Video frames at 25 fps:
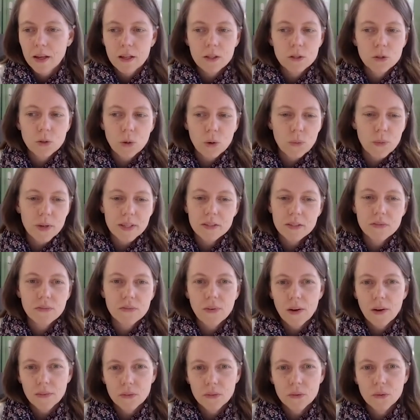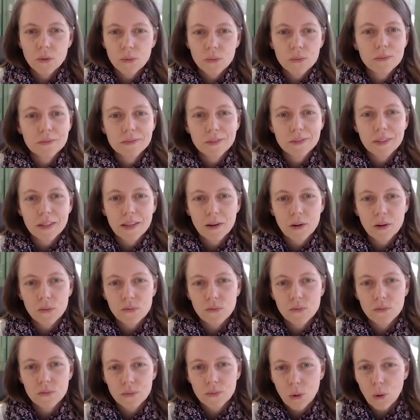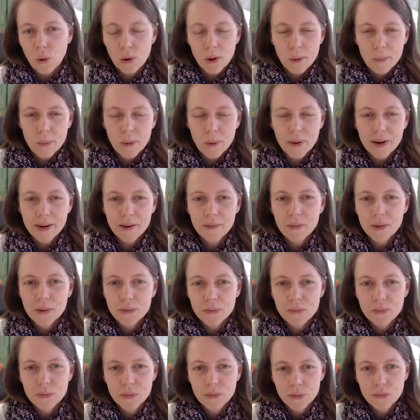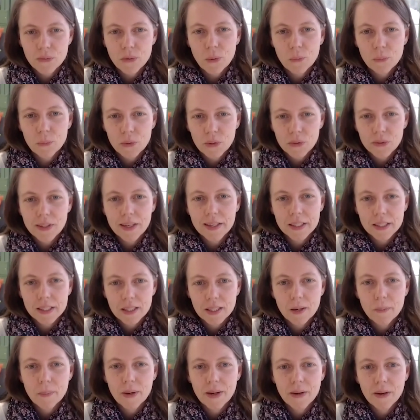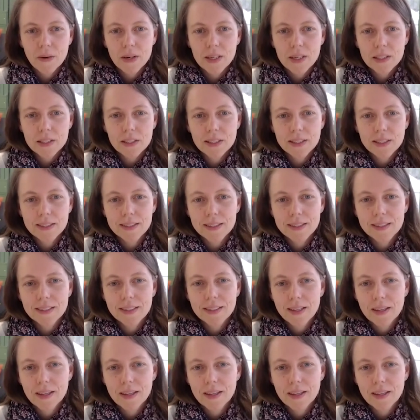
it's always fun to kind of collaborate with, with computational biologists.